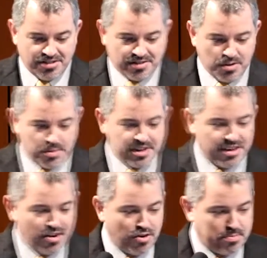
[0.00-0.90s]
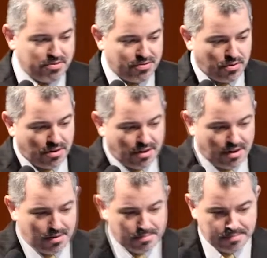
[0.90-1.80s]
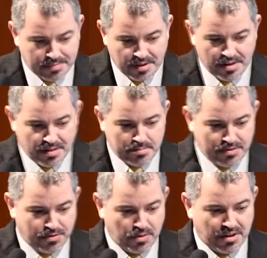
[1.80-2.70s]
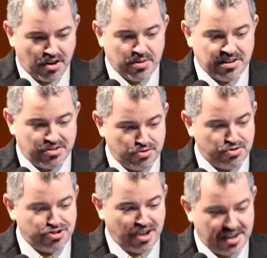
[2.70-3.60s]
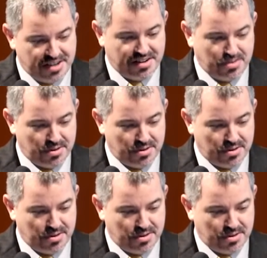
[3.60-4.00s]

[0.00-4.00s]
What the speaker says: just a week ago before going to China,